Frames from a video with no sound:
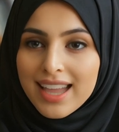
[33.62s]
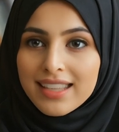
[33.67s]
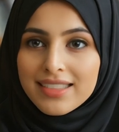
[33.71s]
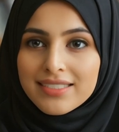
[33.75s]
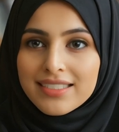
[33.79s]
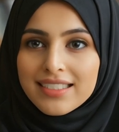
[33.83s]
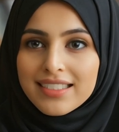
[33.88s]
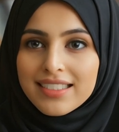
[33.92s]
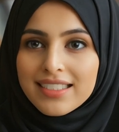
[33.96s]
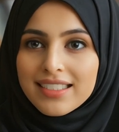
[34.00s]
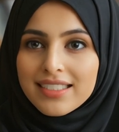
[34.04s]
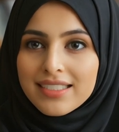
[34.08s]

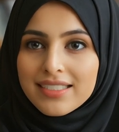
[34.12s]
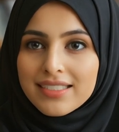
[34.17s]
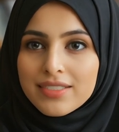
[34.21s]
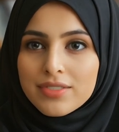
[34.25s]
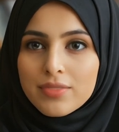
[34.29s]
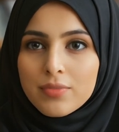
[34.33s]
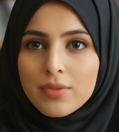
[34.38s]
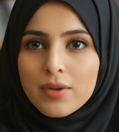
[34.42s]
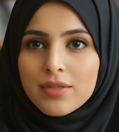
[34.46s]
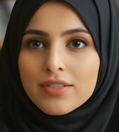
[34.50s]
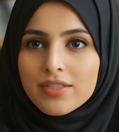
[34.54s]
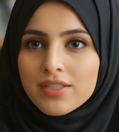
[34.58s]
And linking
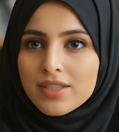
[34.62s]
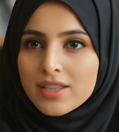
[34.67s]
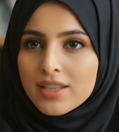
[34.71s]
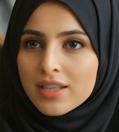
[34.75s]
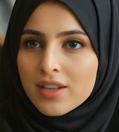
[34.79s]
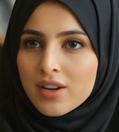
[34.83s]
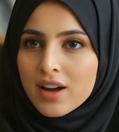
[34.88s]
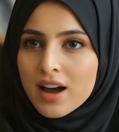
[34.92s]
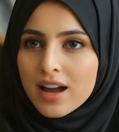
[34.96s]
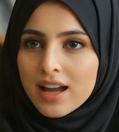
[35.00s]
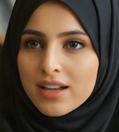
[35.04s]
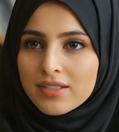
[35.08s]
this one to
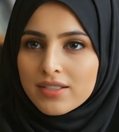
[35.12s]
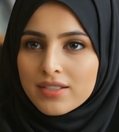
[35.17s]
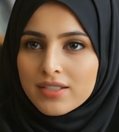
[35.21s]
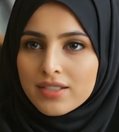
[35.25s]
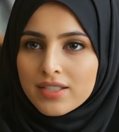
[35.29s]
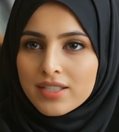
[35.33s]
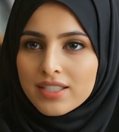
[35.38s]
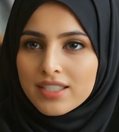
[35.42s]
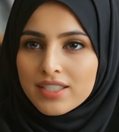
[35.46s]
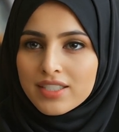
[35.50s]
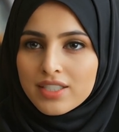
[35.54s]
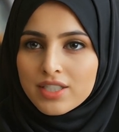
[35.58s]
Thoth,
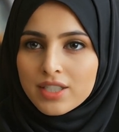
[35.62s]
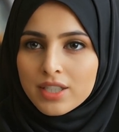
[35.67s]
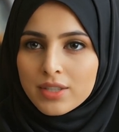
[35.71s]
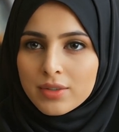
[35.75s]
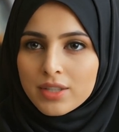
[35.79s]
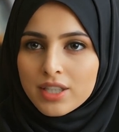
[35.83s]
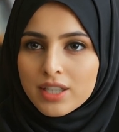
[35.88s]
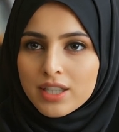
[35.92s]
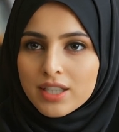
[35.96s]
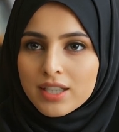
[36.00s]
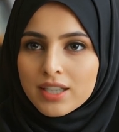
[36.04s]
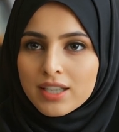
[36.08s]
the
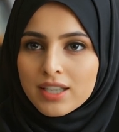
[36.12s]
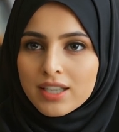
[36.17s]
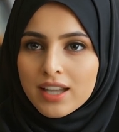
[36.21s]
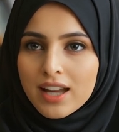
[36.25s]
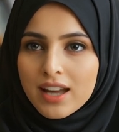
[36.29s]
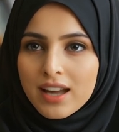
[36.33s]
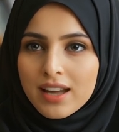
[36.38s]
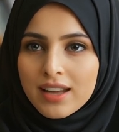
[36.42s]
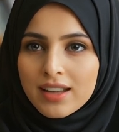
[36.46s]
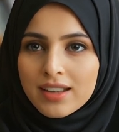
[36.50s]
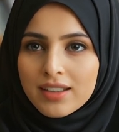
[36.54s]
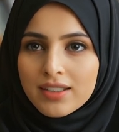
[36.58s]
Egyptian
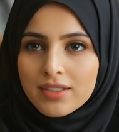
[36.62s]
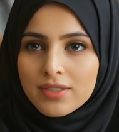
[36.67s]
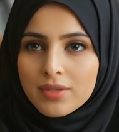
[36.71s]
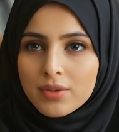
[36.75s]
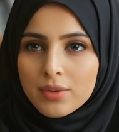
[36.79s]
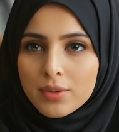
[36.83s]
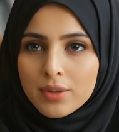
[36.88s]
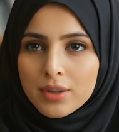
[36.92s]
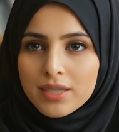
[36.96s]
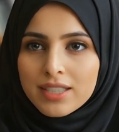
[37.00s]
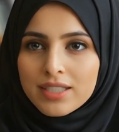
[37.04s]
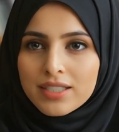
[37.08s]
god of
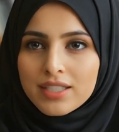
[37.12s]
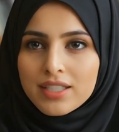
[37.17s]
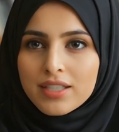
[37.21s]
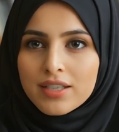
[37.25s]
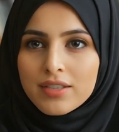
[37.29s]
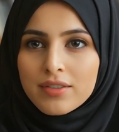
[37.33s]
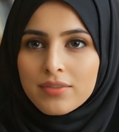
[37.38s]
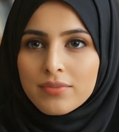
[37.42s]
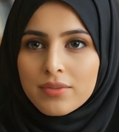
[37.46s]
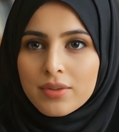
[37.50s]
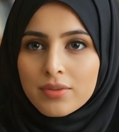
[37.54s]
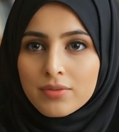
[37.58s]

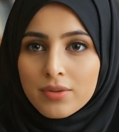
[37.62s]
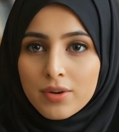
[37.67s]
wisdom, of